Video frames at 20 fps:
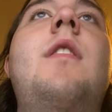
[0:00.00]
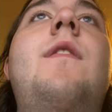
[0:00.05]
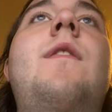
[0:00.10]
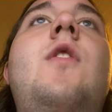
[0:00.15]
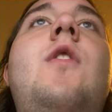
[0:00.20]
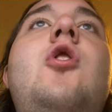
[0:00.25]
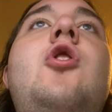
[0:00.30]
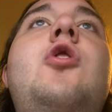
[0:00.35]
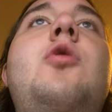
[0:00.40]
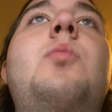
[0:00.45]
of
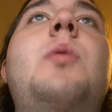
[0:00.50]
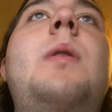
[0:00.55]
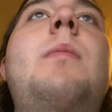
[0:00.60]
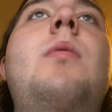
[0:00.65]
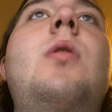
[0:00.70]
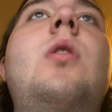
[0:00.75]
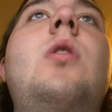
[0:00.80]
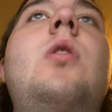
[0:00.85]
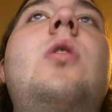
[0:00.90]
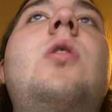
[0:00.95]
first-degree
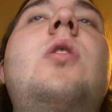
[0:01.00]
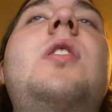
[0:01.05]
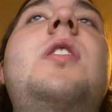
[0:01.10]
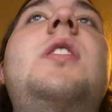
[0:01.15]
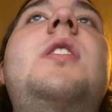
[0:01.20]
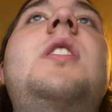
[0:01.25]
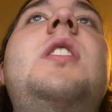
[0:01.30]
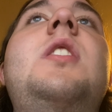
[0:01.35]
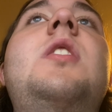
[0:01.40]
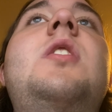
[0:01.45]
murder
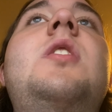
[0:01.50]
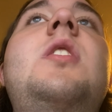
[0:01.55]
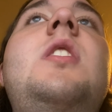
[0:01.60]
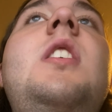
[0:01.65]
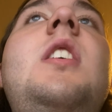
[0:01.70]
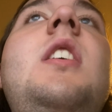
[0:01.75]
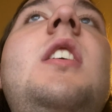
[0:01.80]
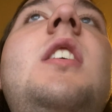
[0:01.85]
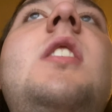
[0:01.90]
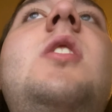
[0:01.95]
in
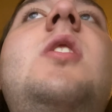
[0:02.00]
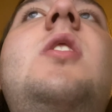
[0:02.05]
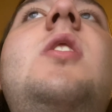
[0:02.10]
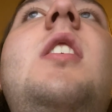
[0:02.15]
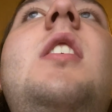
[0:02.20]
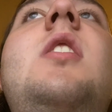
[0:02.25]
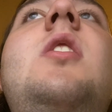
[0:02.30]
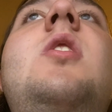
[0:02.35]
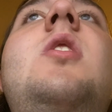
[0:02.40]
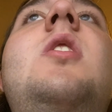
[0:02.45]
D.C. and
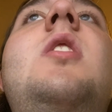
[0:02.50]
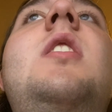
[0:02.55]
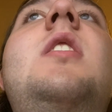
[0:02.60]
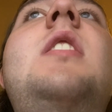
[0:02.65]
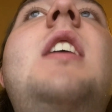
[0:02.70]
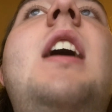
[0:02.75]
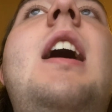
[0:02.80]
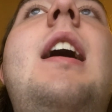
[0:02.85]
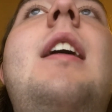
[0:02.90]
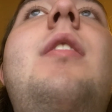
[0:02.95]
sentenced to
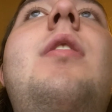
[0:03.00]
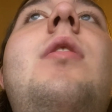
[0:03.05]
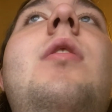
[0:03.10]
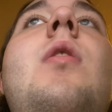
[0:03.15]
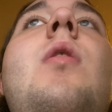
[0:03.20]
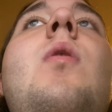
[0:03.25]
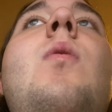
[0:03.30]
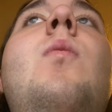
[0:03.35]
death.